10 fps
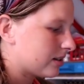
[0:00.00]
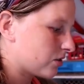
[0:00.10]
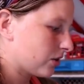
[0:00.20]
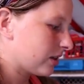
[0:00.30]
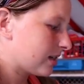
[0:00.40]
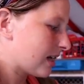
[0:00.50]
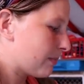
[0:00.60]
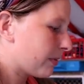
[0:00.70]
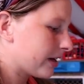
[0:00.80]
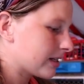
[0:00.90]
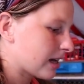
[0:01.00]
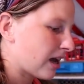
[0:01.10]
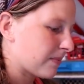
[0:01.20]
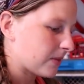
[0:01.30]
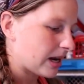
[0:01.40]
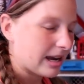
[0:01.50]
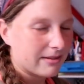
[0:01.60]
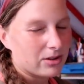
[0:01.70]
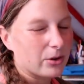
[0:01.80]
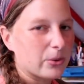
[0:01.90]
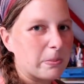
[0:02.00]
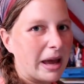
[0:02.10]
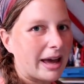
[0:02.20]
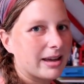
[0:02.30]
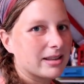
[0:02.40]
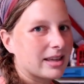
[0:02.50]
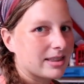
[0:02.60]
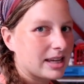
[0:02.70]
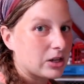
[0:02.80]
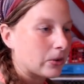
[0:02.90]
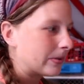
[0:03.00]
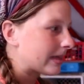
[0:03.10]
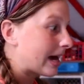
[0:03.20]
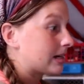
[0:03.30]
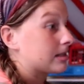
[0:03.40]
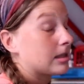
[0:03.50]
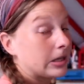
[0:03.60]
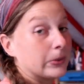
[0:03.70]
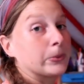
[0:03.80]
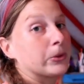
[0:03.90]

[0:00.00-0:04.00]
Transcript: during the day playtime, they have their own mat that they know that is their